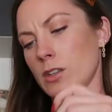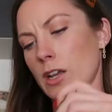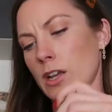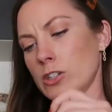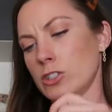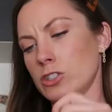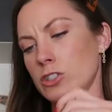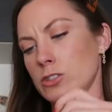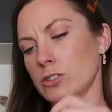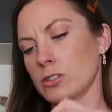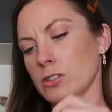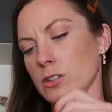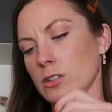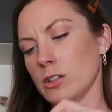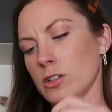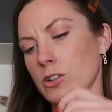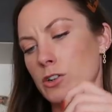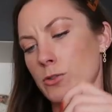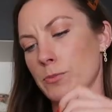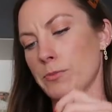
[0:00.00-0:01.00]
Texture's a
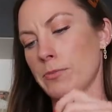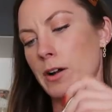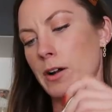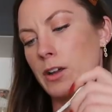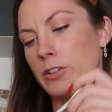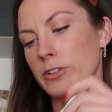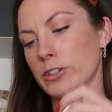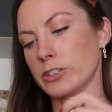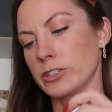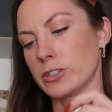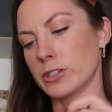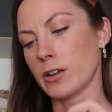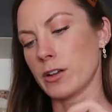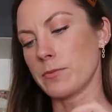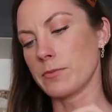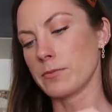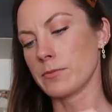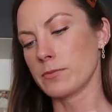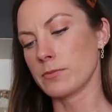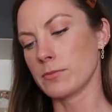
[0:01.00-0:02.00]
little
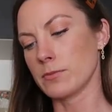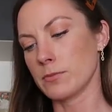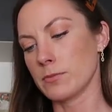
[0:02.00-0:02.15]
bothersome.